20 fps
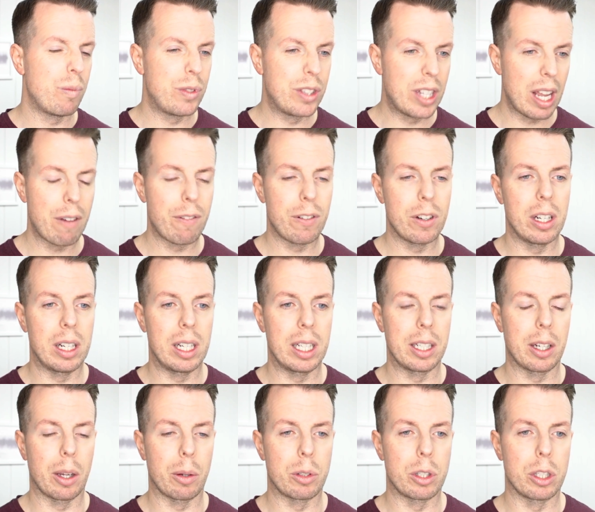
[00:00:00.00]

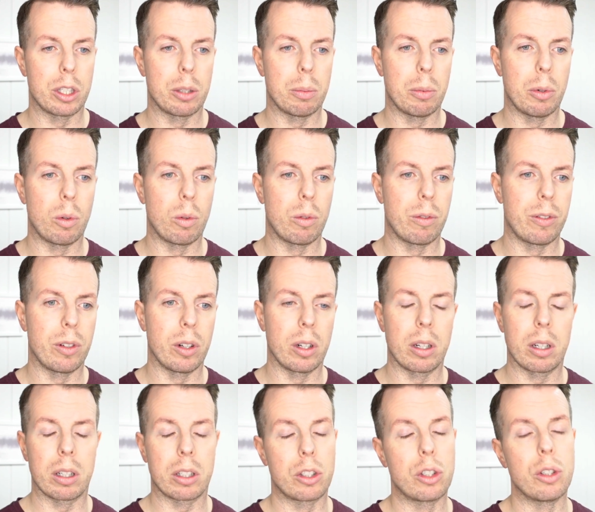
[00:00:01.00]
definitely noticeable for
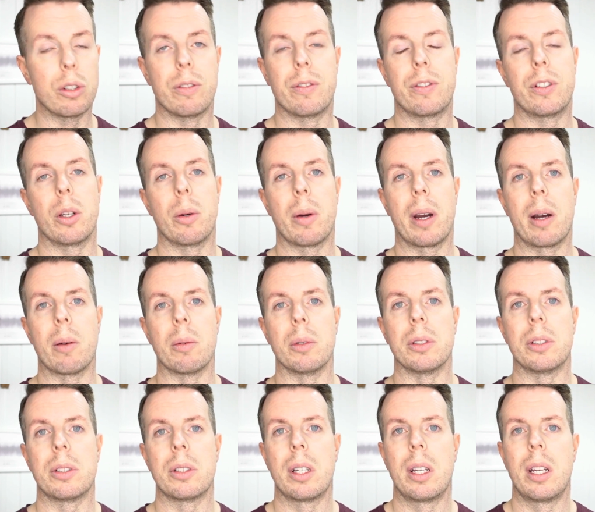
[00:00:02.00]
a good few
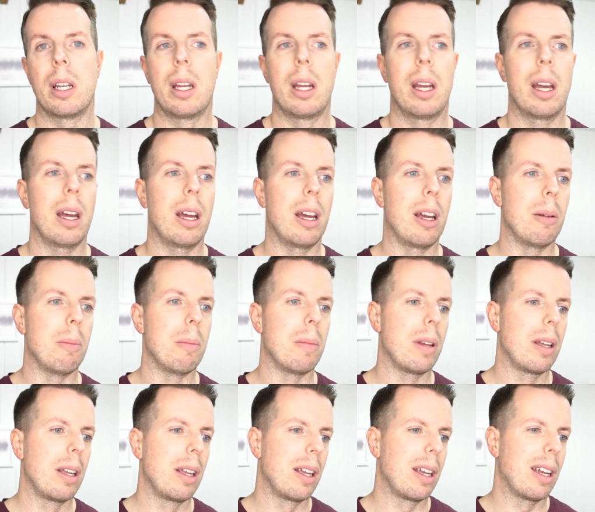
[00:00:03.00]
hours
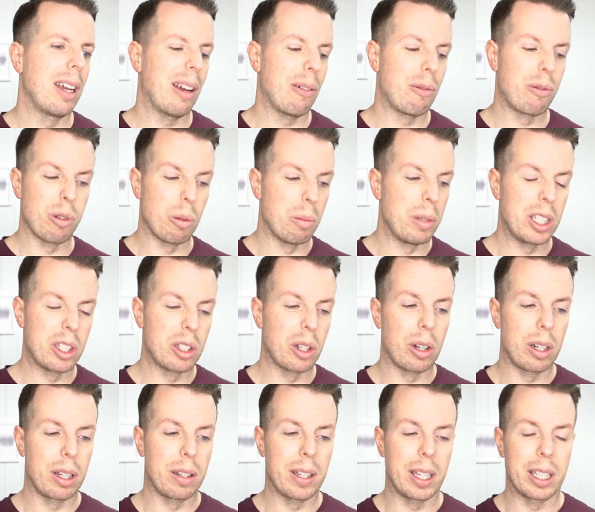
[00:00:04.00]
from these
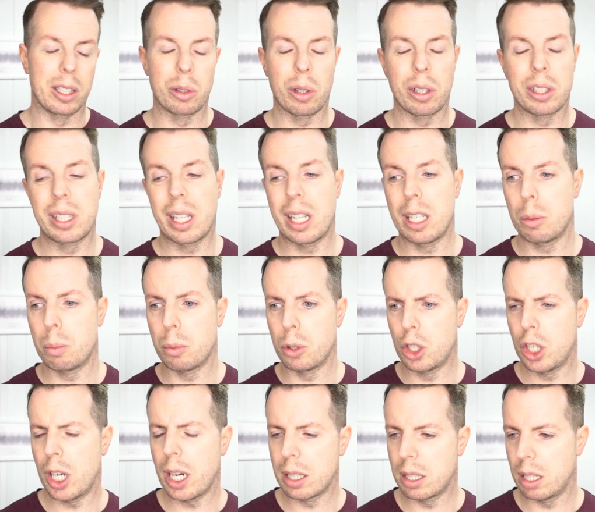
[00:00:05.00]
tiny things. So I'd say it's
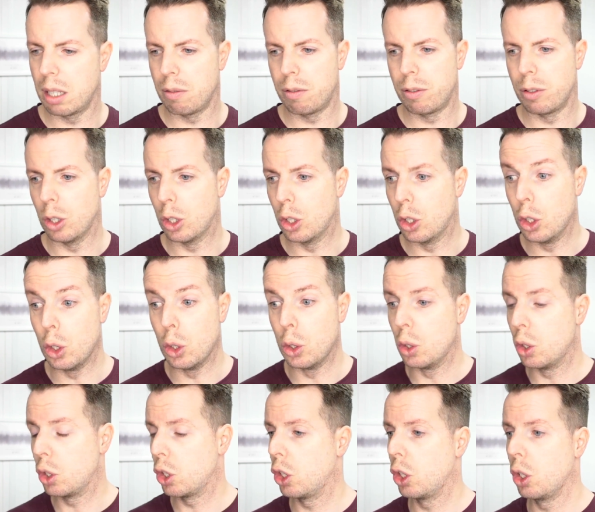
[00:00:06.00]
projecting for a
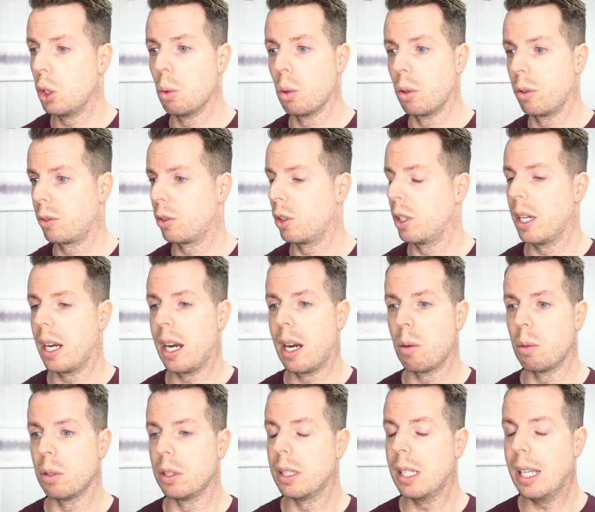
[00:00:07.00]
good 2 or 3
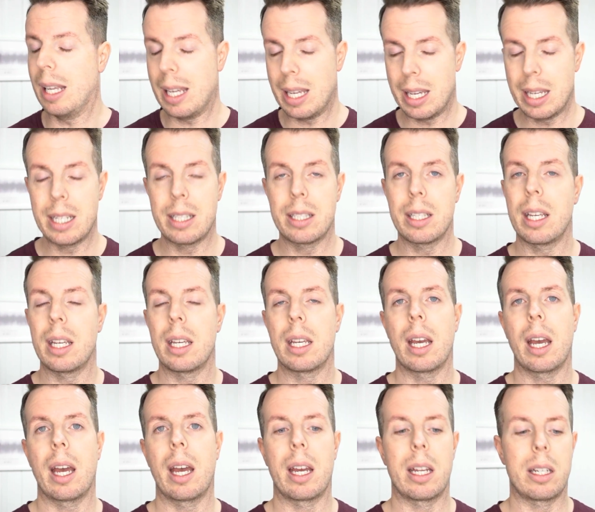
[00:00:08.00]
hours
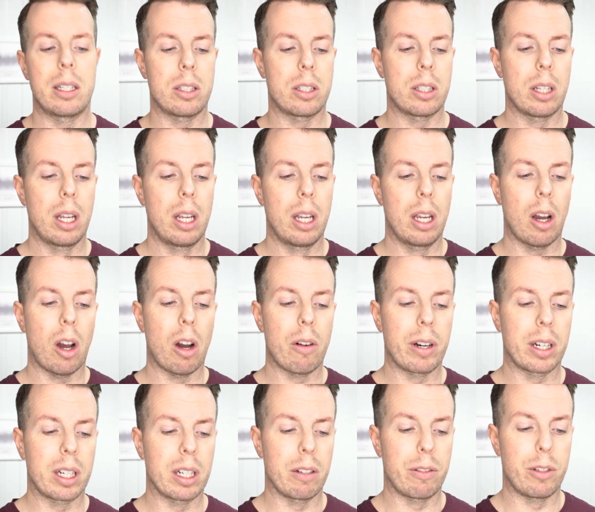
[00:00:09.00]
easy. And I
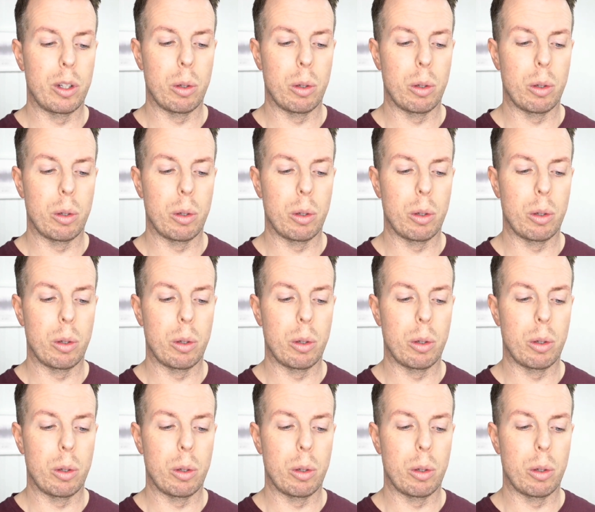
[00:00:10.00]
reckon if